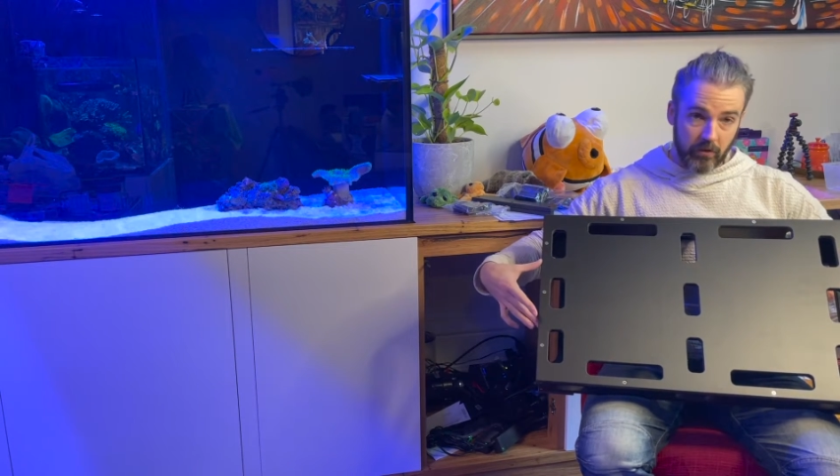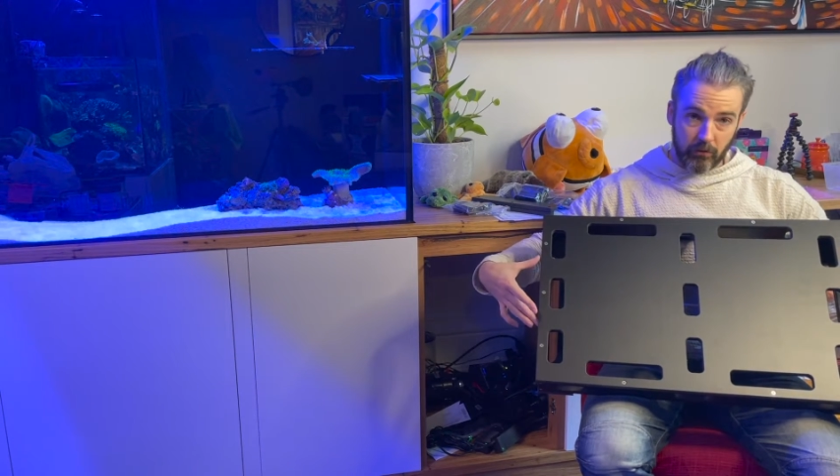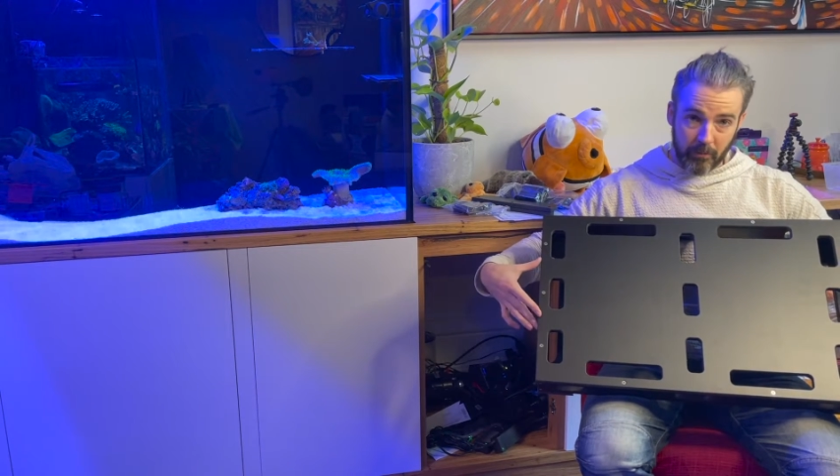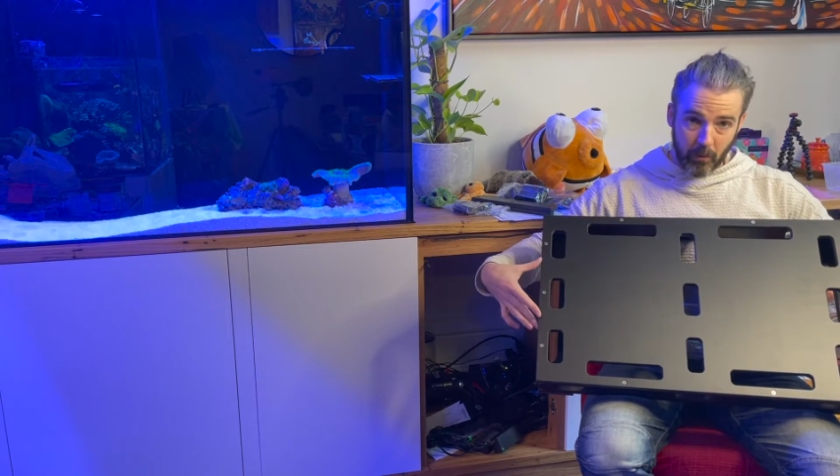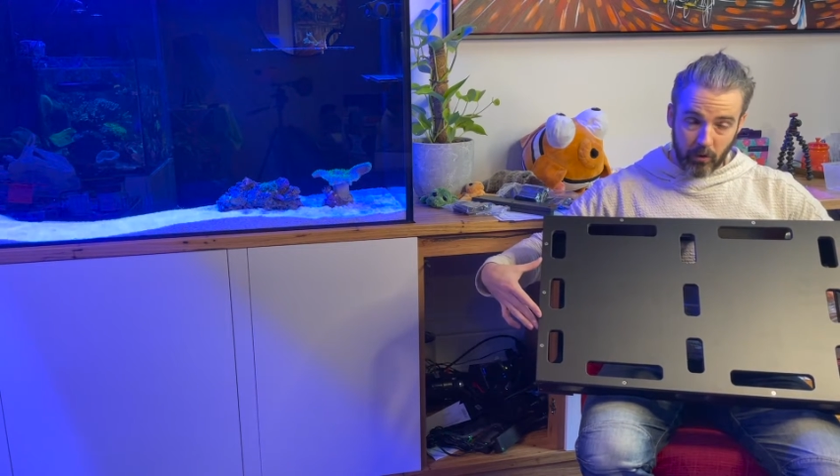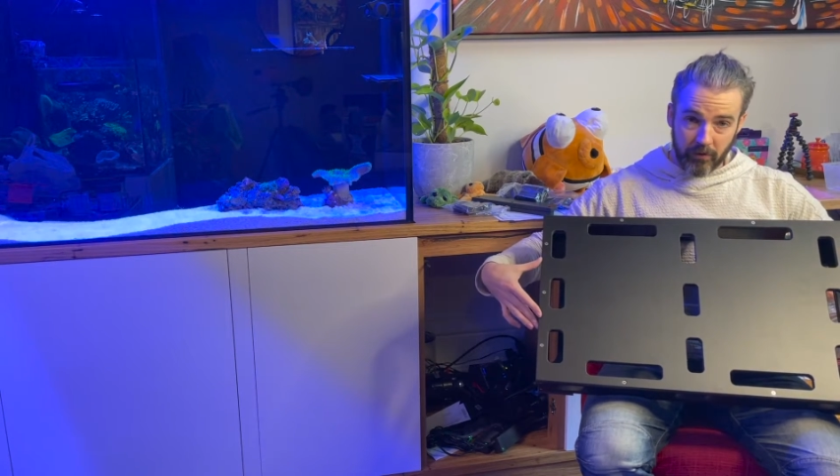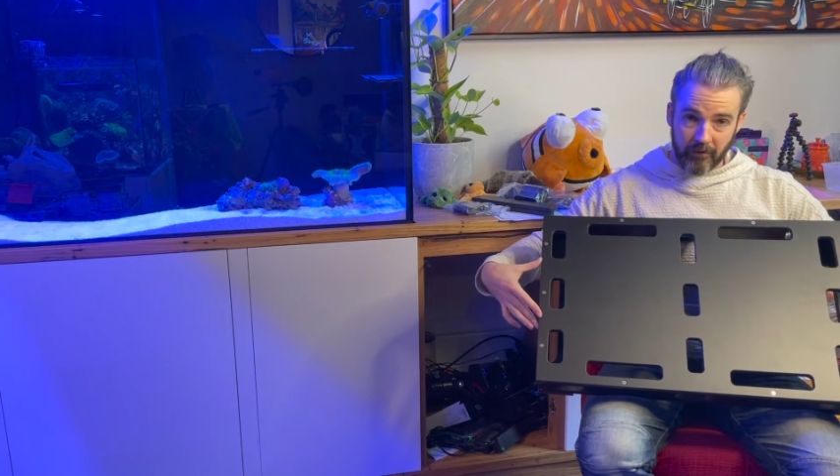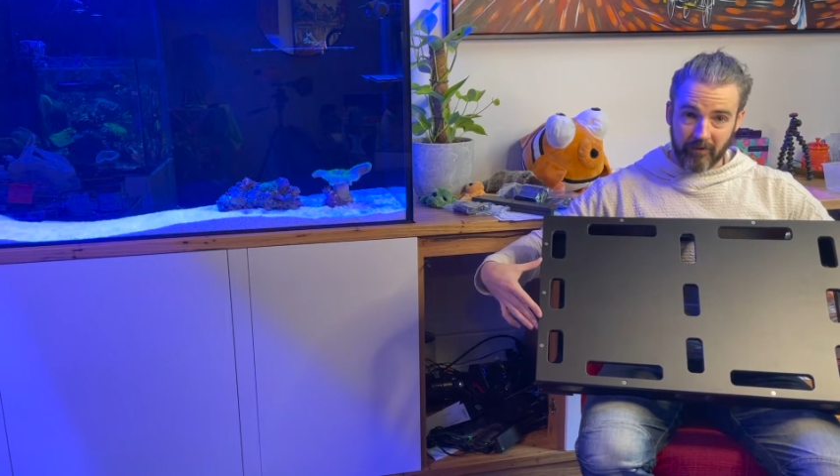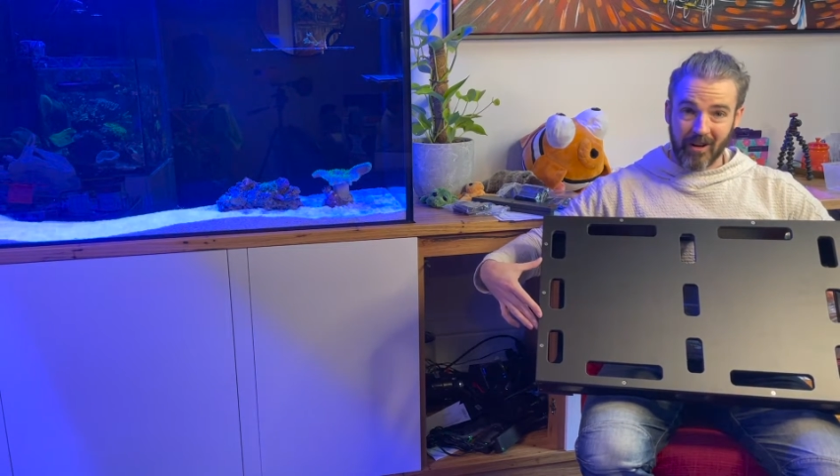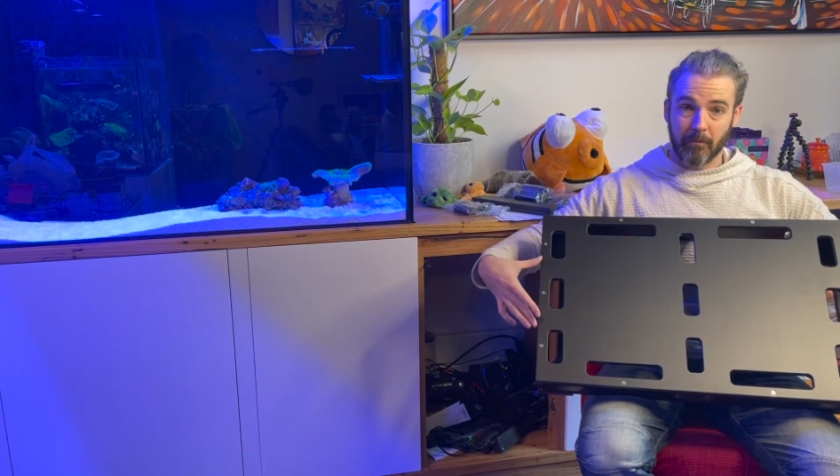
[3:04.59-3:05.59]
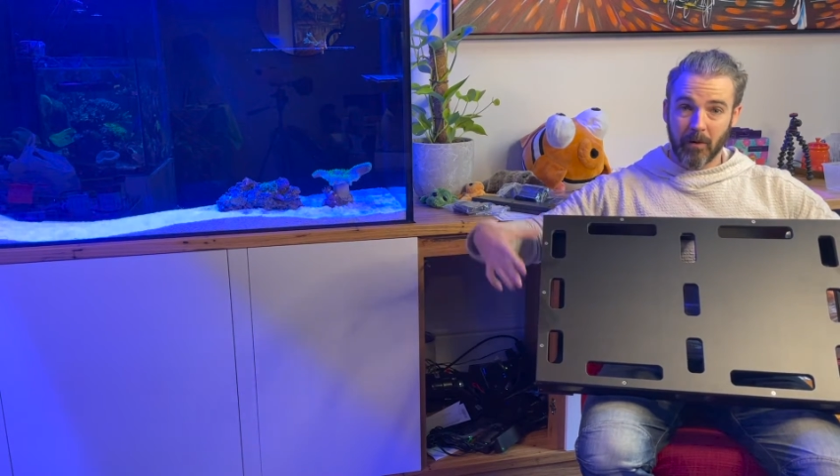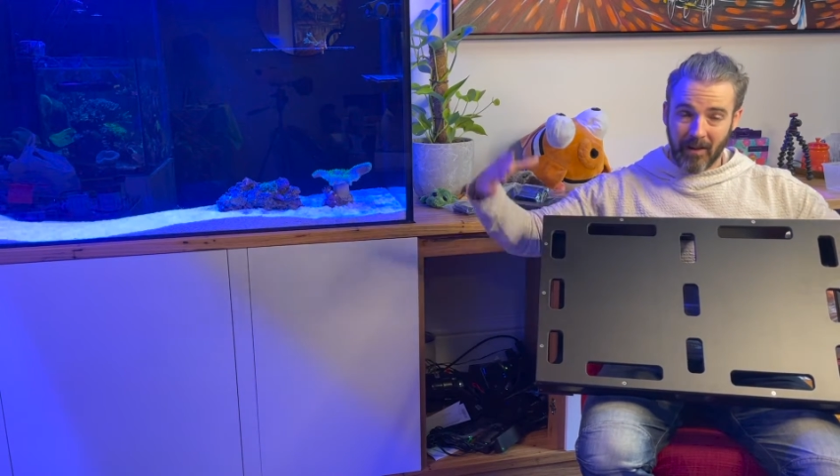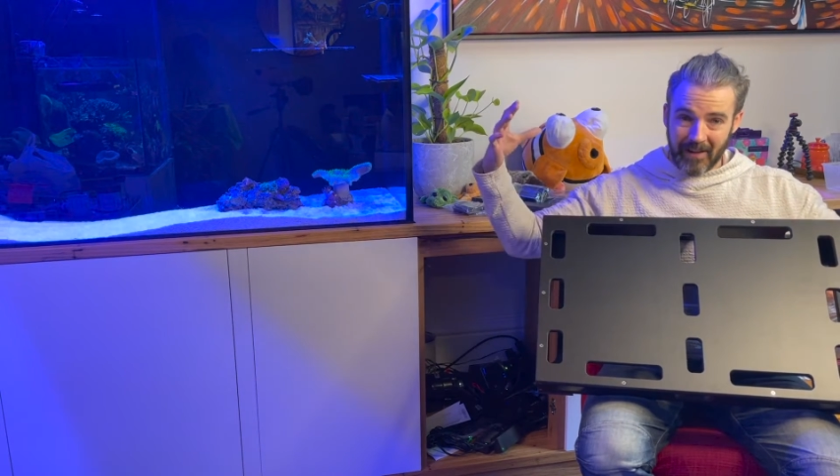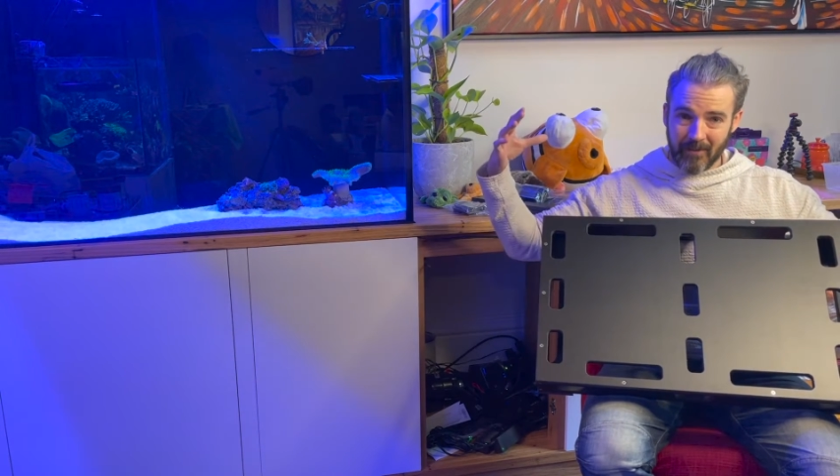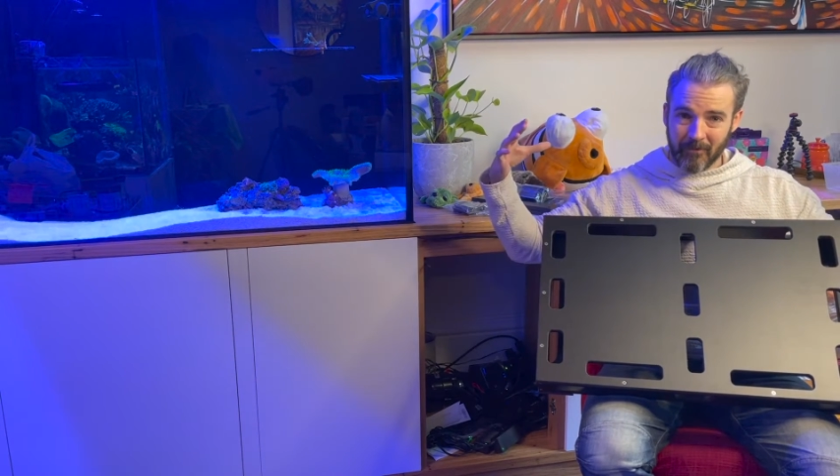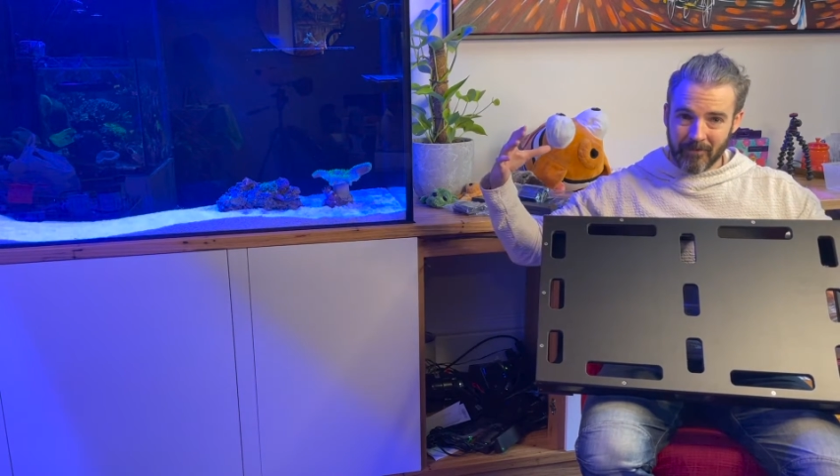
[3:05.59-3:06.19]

to remove the front plate,